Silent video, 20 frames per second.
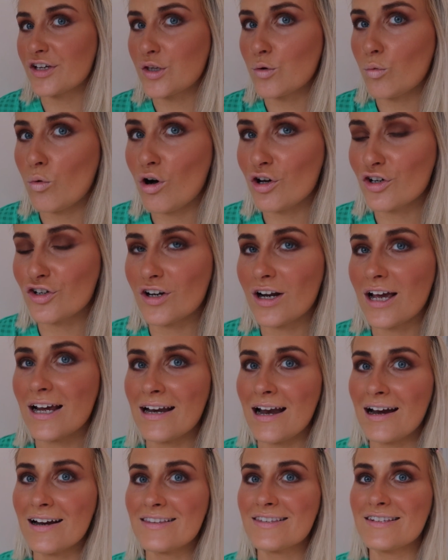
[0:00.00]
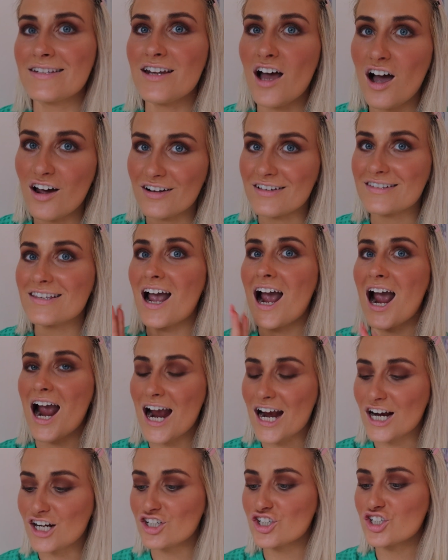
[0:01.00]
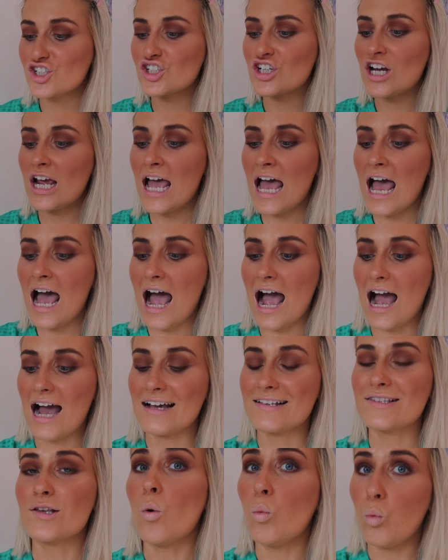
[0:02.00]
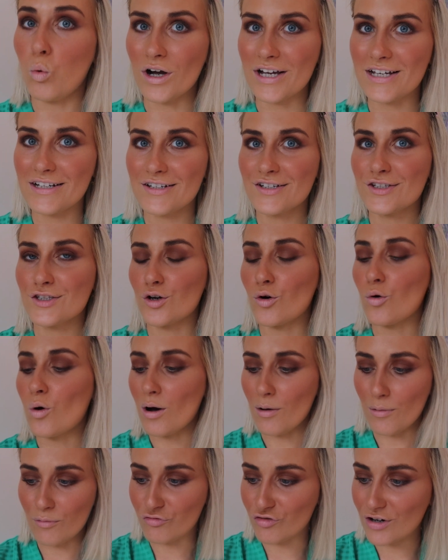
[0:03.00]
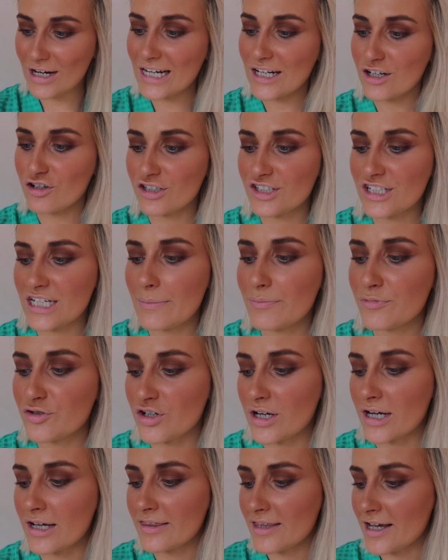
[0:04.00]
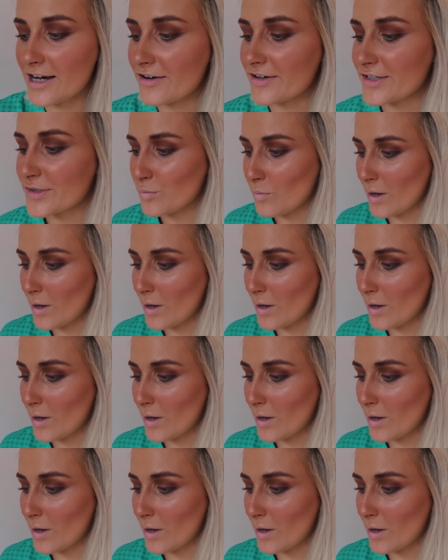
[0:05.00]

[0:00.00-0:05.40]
in the waterline, and it's not as harsh as white. So a really good tip trick there as